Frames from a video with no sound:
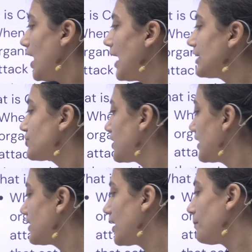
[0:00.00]

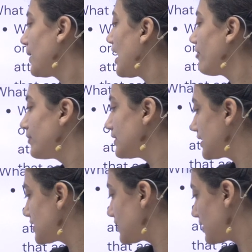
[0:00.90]
Additionally, there may have been
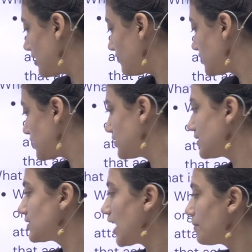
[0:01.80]
data theft.
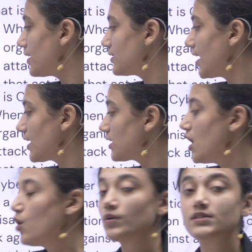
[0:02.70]
This cyber attack
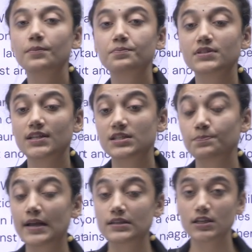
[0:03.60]
was
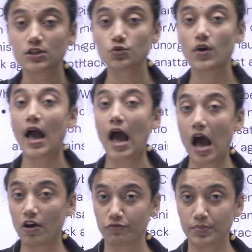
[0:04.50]
suspected to
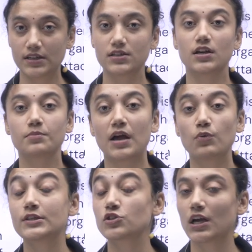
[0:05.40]
have been done by
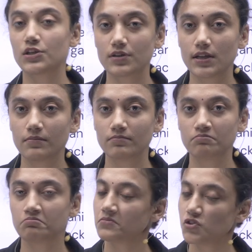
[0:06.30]
which country?
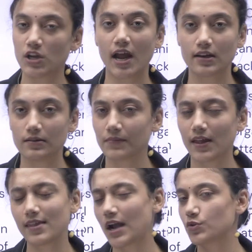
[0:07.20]
China.
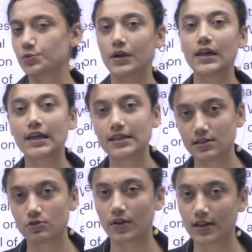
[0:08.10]
And that was pretty
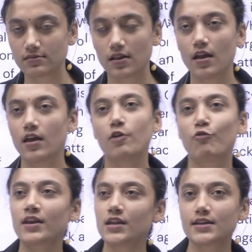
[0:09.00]
easy to guess. If
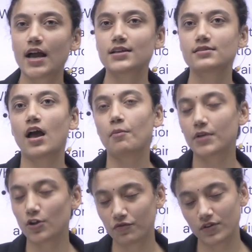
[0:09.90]
any attack is
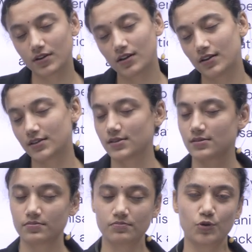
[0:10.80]
happening of India, it is
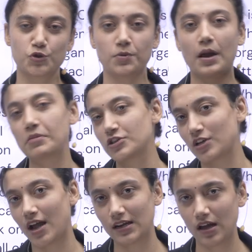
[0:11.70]
most probably
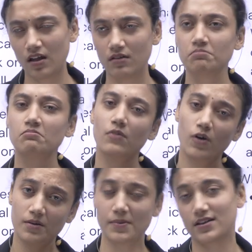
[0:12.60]
China
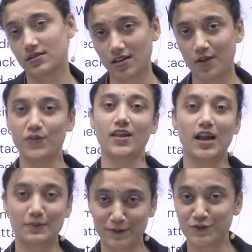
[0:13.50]
or Pakistan with the
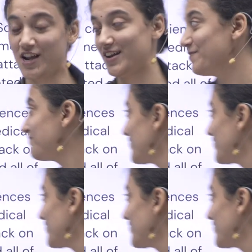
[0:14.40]
help of China.